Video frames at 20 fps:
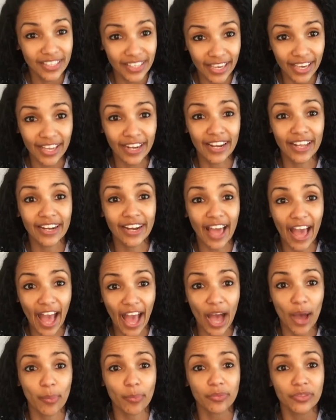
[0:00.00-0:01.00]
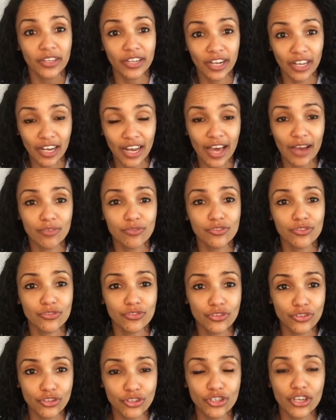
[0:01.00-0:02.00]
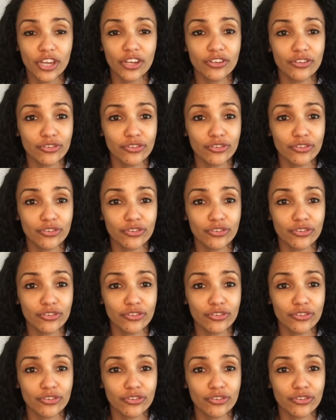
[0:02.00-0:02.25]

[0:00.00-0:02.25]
Get an app that allows you to share